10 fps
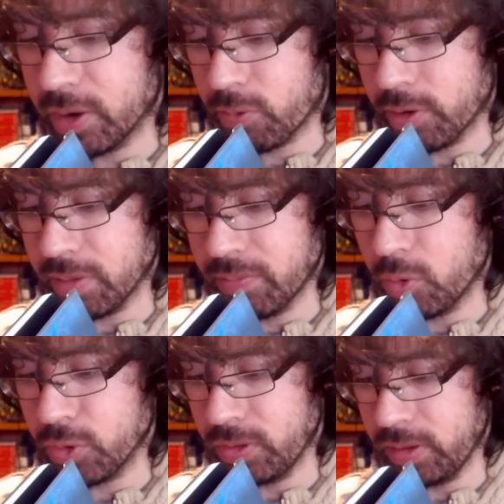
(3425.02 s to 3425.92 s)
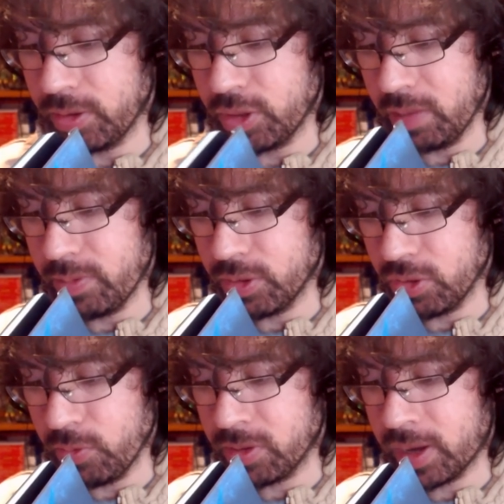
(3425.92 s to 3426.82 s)
crushed emotionally, she committed
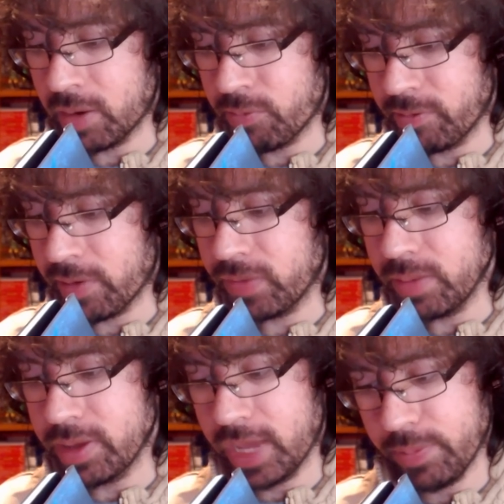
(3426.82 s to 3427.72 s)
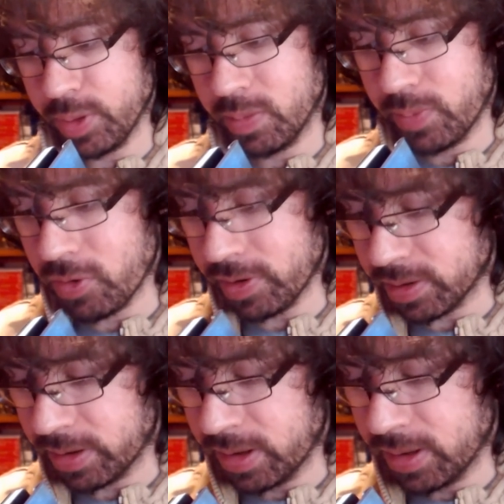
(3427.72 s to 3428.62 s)
suicide and regretfully became a
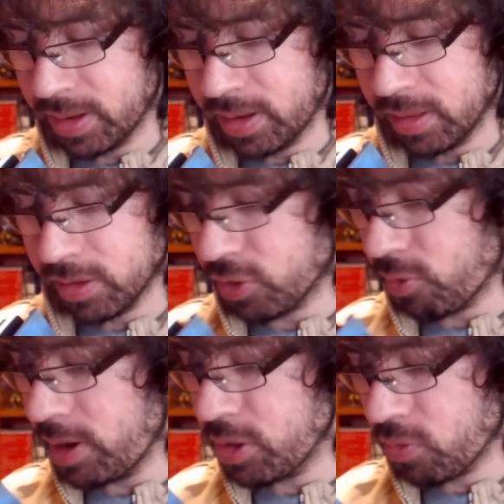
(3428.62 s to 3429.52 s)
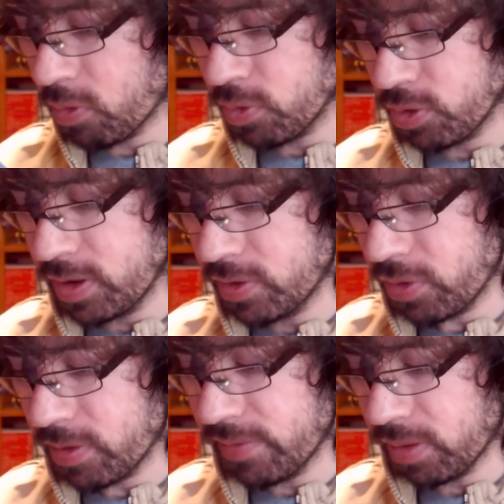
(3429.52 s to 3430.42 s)
spirit. The strange torture she
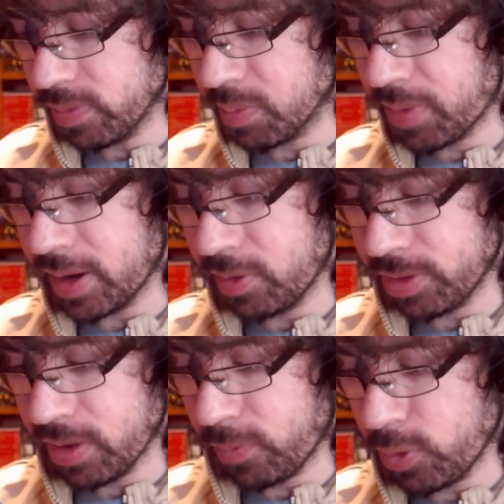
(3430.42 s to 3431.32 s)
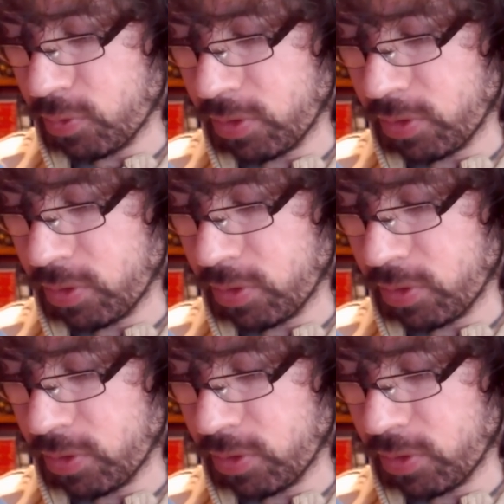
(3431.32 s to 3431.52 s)
endured involved spiders, therefore she